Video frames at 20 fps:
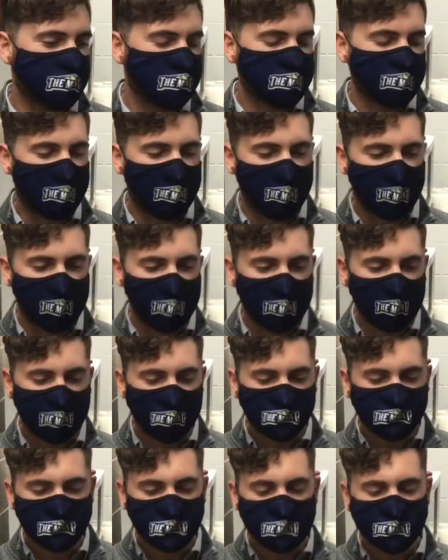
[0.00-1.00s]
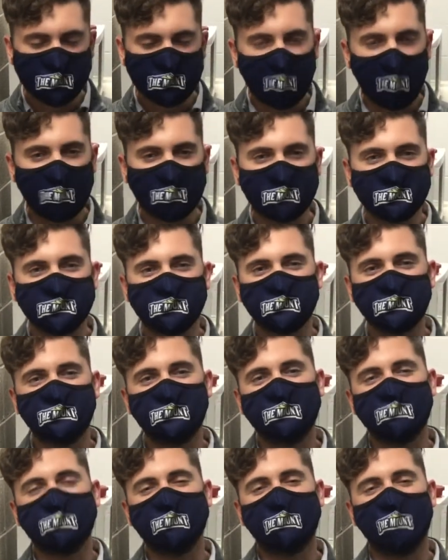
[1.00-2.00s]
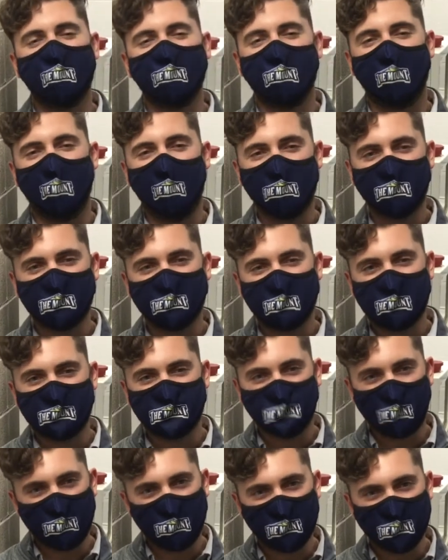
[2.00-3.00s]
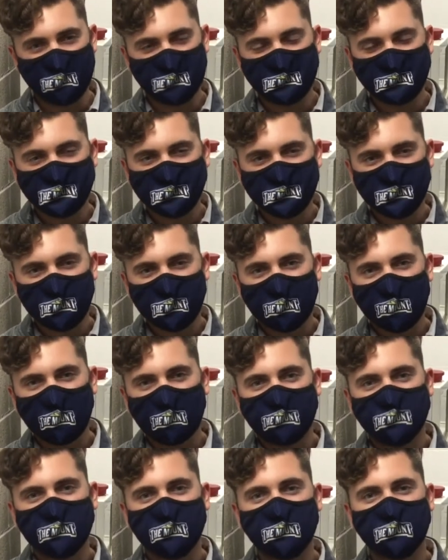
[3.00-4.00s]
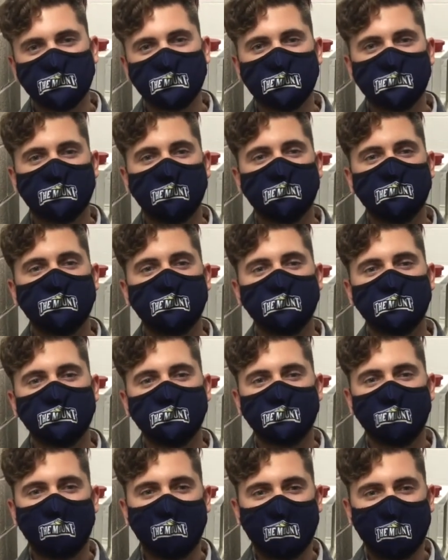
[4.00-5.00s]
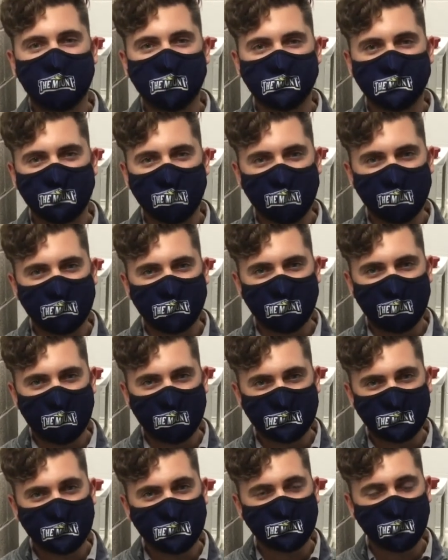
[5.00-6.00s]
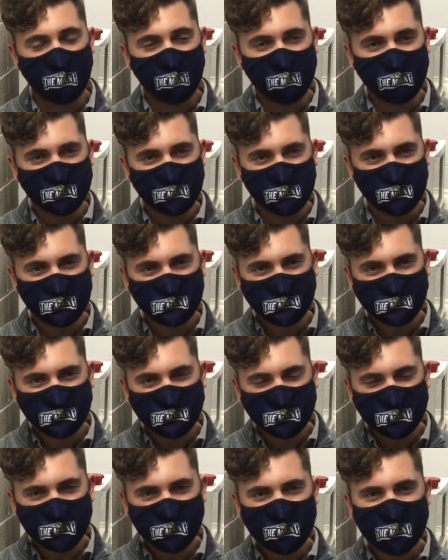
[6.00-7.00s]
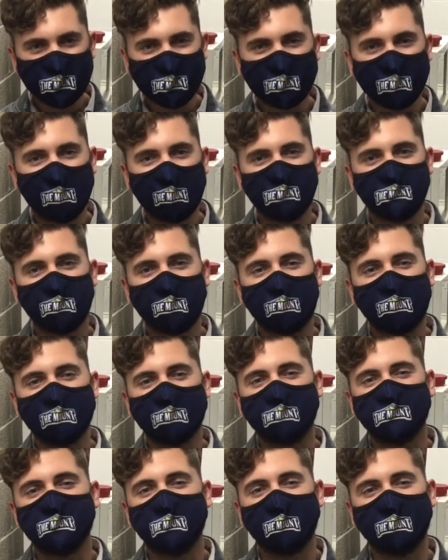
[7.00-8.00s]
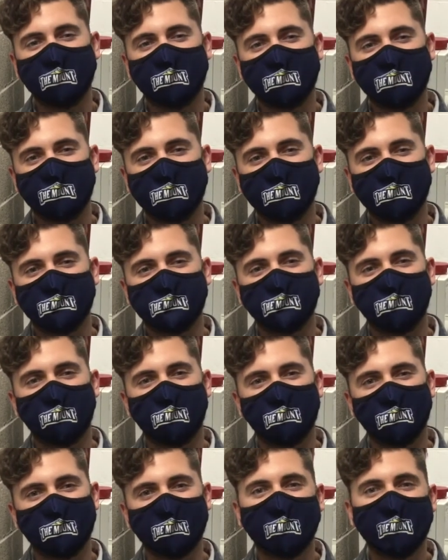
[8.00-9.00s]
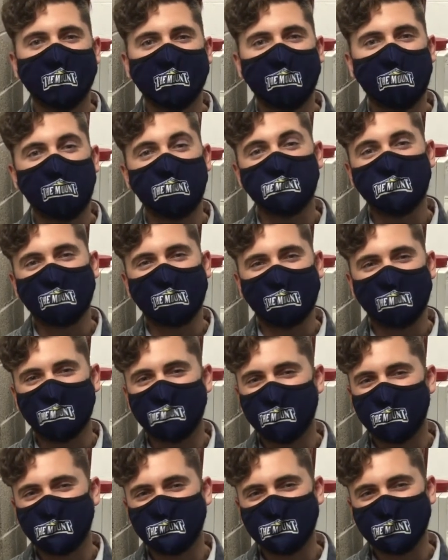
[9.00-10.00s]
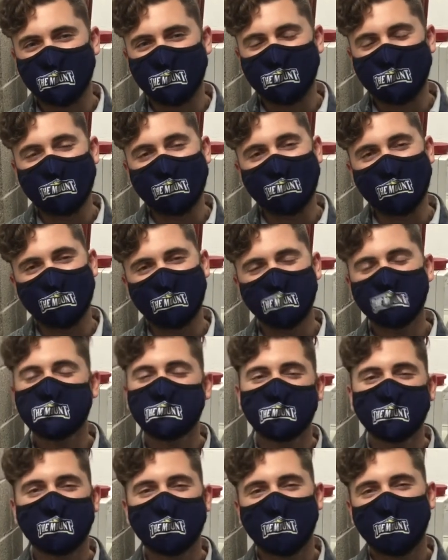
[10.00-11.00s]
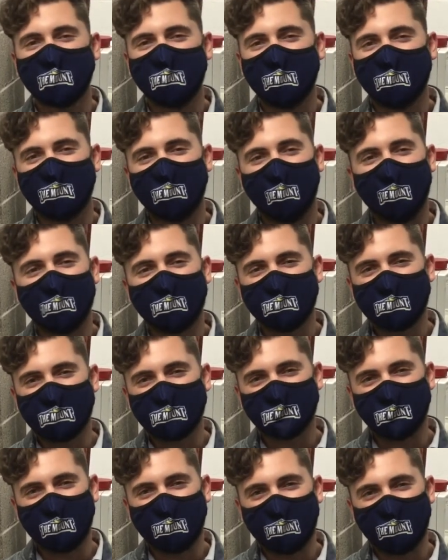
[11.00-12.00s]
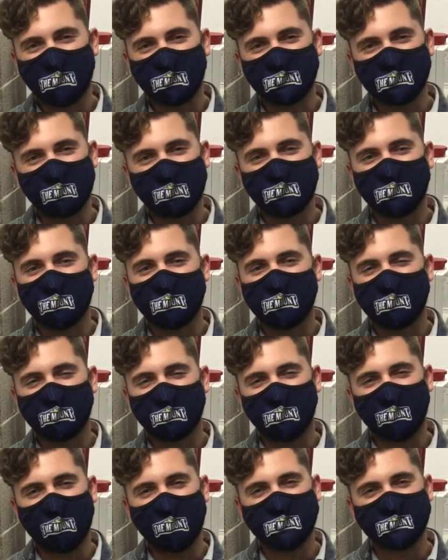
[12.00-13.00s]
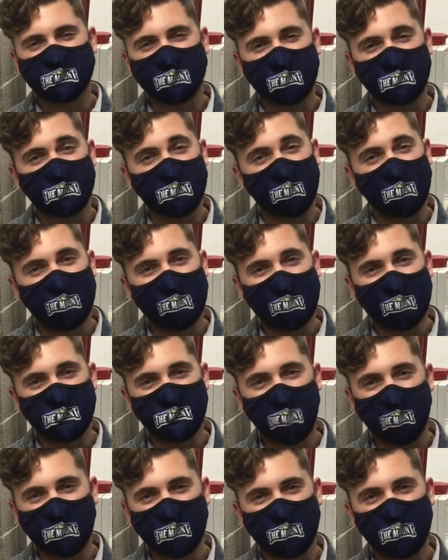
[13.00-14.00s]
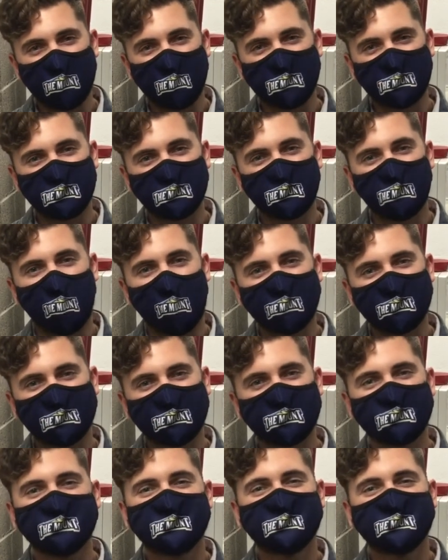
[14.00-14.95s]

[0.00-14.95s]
I decided to be an athletic trainer due to my love of sports and my affinity for helping those in need. And athletic training was the perfect way to combine both of those wants.